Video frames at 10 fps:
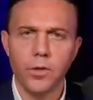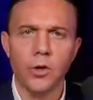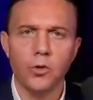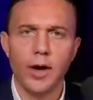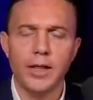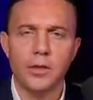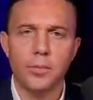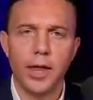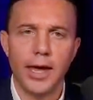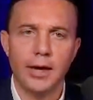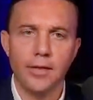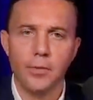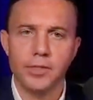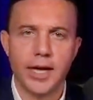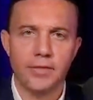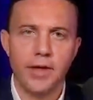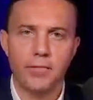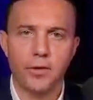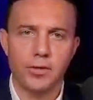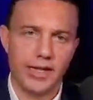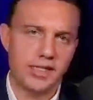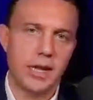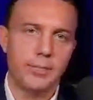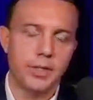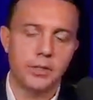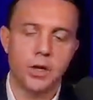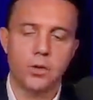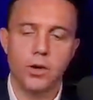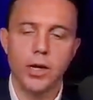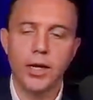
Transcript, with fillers: created the blade and that was kind of that for that stepping stone